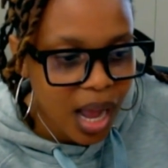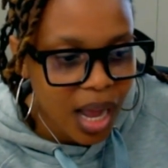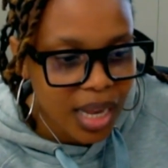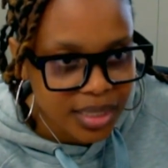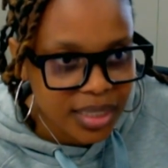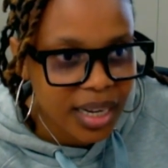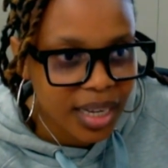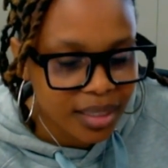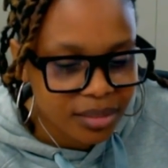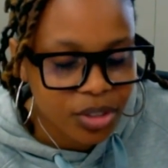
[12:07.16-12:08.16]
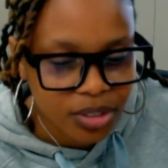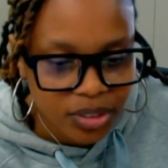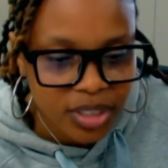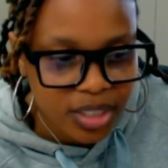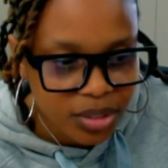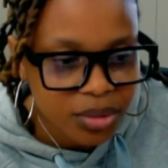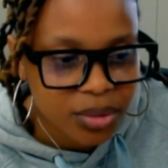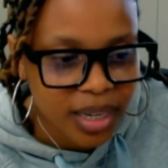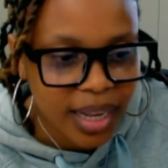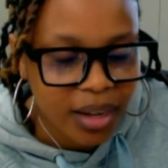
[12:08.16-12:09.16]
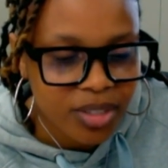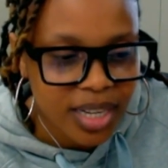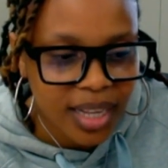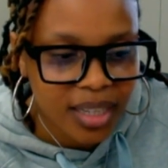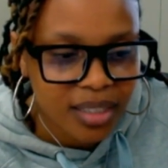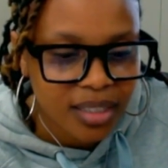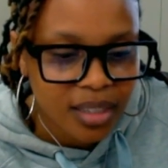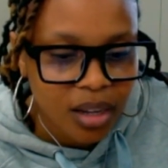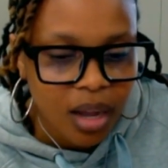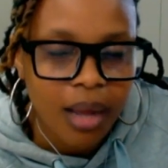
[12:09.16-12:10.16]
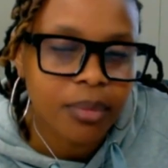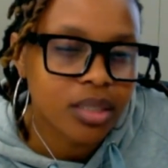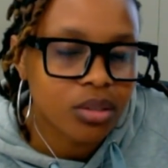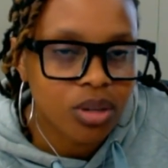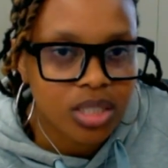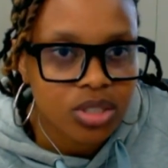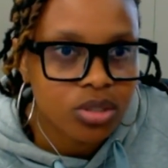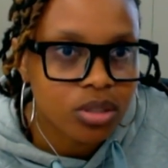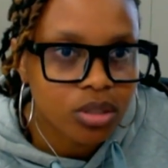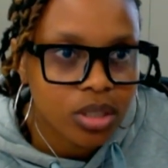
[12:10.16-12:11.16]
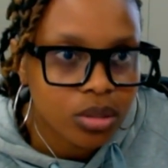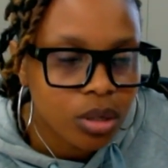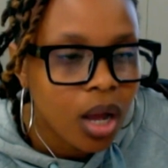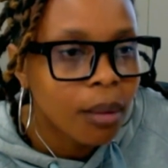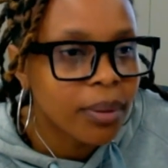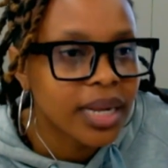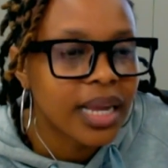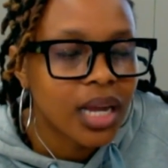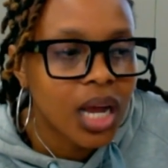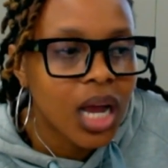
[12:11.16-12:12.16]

Until I turned 32. Like I was like, I mean no, I just turned 32. But like